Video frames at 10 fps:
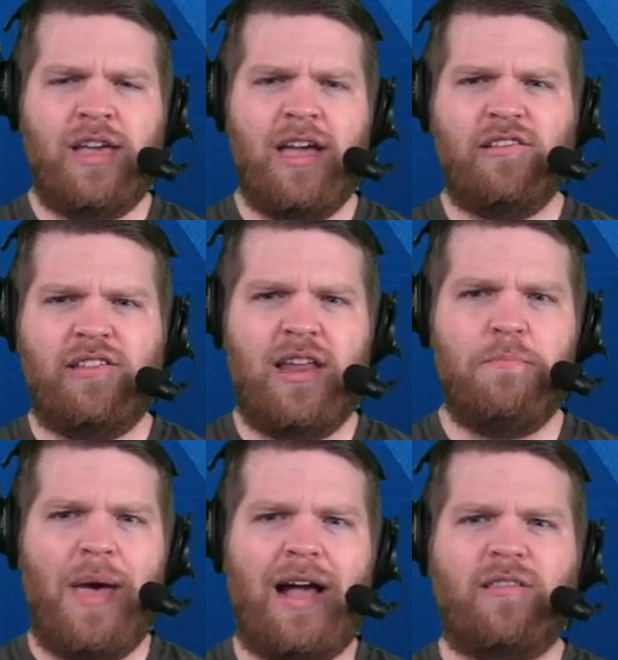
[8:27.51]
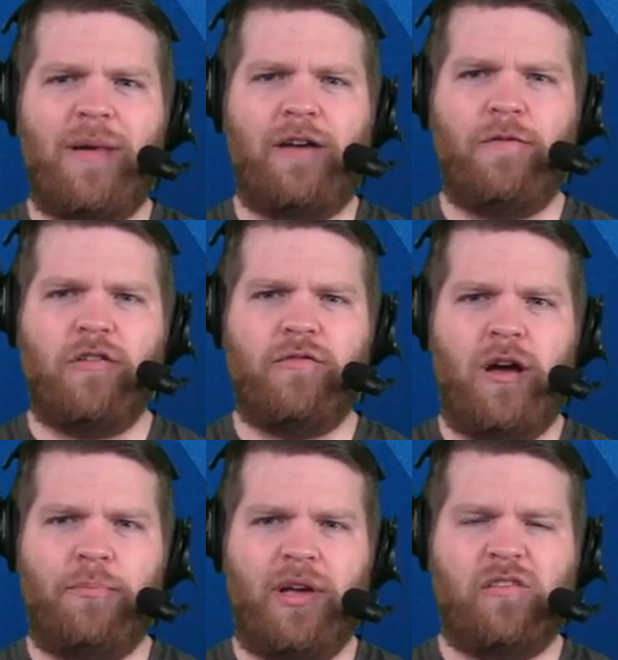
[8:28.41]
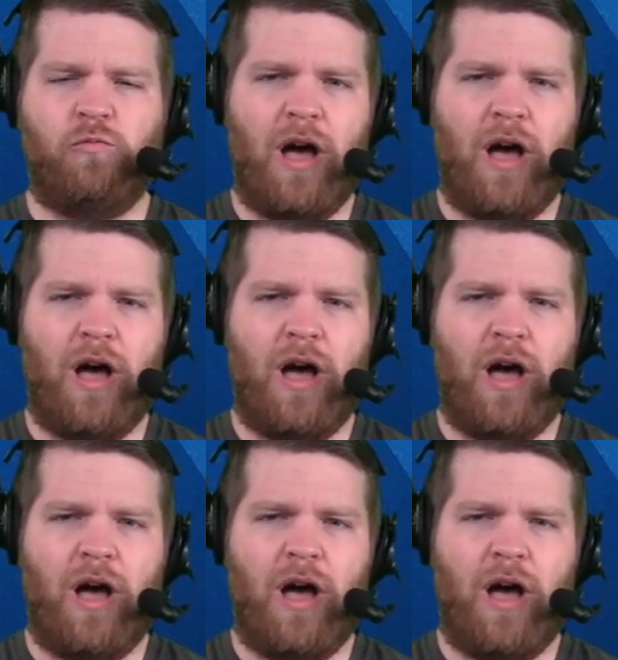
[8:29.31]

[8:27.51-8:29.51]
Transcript: send back-to-back first-round picks.